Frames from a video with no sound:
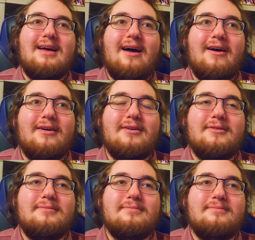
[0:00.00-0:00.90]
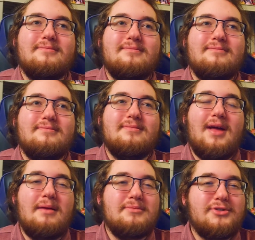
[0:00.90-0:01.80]
I'm
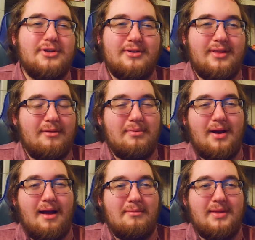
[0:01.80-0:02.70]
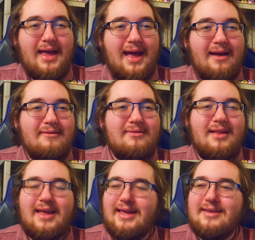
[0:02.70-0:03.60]
sure they'll probably have
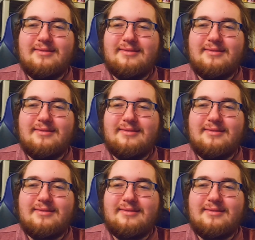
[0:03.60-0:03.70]
like,